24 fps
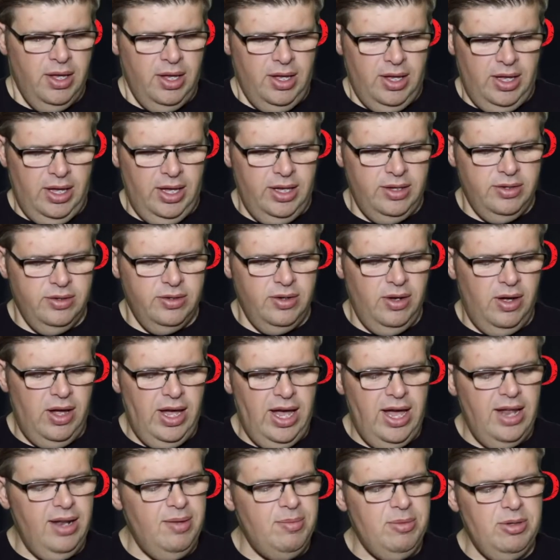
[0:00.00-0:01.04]
It's
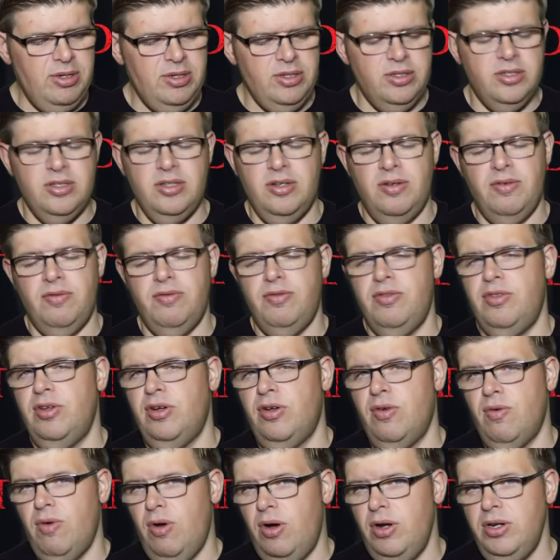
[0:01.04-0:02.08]
got elements of The
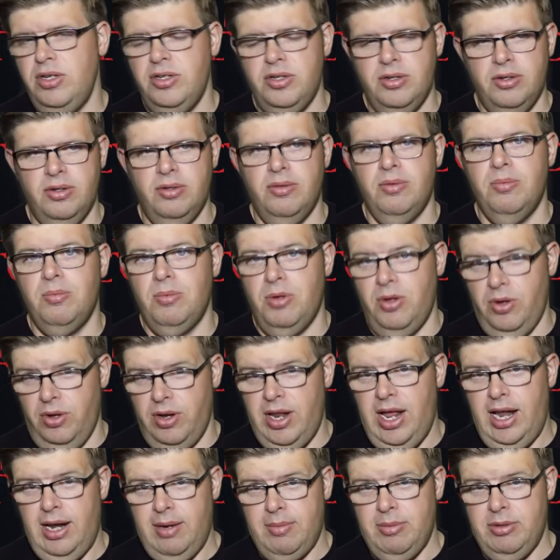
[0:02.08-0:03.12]
Grudge, good
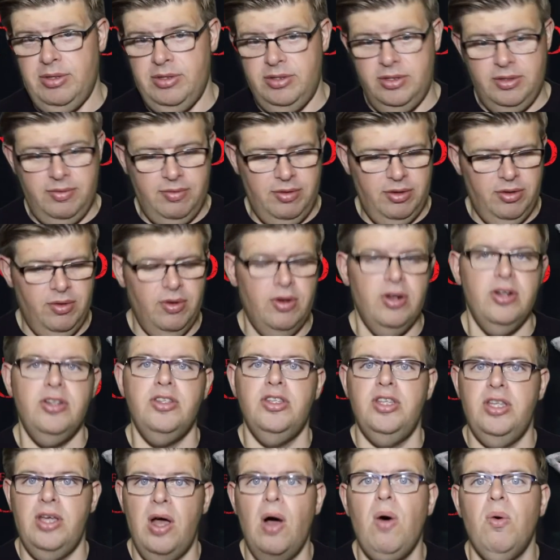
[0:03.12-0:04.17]
elements of The
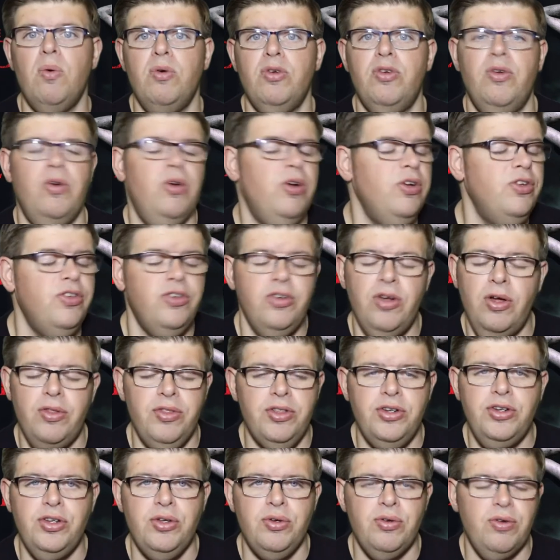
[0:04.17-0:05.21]
Grudge, the old Grudge, not
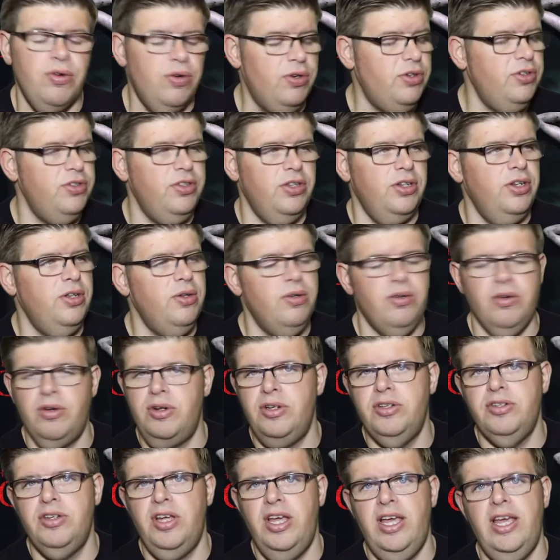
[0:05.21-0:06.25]
the new Grudge. The new
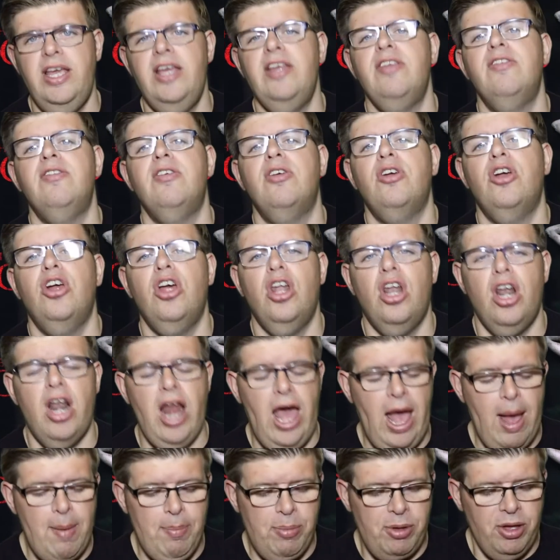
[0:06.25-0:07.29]
Grudge is
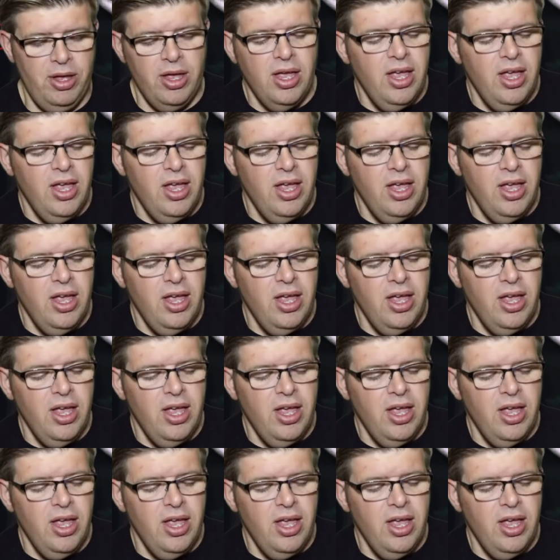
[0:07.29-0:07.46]
crap.